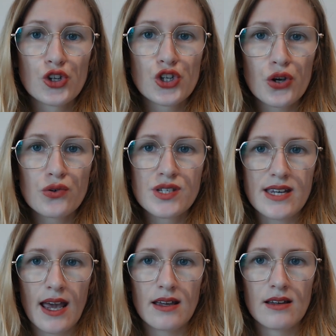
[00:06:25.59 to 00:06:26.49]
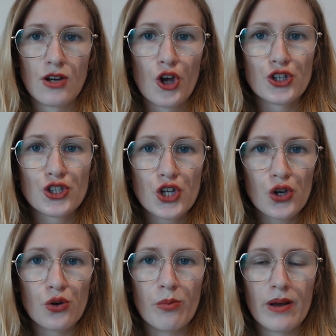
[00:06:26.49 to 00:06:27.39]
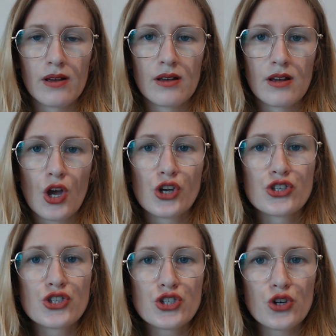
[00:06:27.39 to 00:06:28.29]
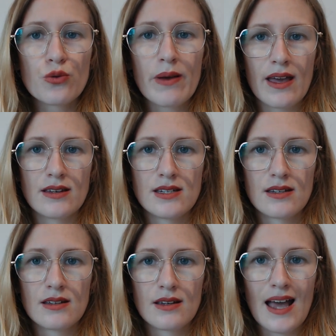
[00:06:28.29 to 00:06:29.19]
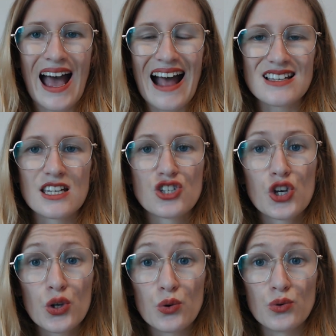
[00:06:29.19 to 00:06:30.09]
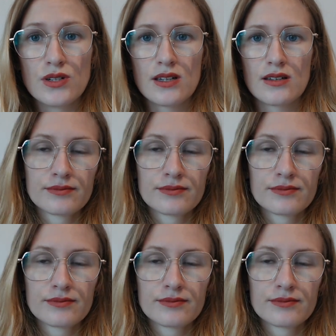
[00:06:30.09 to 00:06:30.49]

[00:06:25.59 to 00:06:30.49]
Tuesday, tube, stupid, attitude.